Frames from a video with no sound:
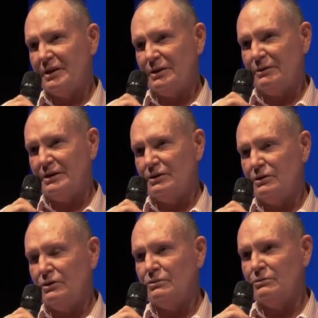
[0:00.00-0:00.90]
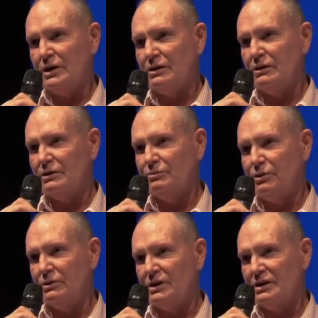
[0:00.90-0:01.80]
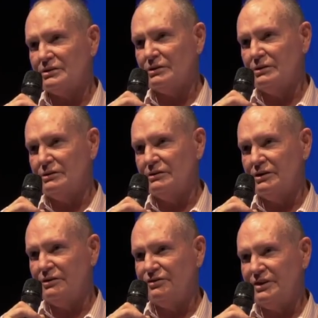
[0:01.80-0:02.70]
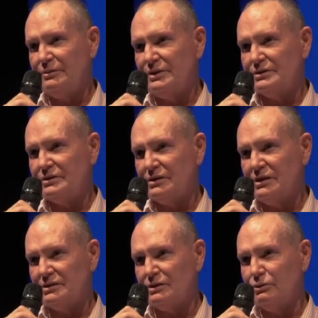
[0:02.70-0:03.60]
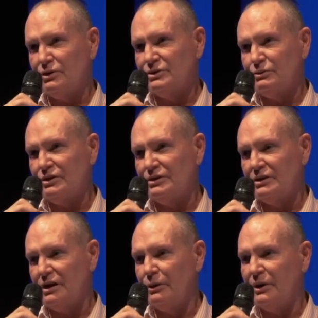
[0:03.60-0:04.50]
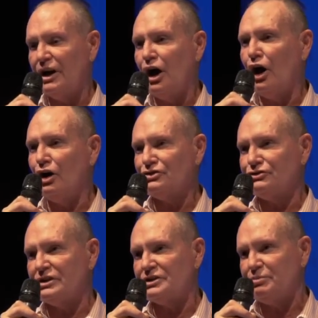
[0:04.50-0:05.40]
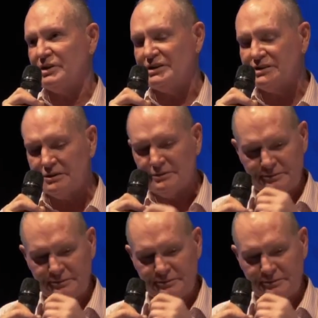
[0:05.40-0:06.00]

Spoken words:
He went, oh my God, Paul Gascoigne, you're famous. Gazza, what do you want? I went, ostrich, please.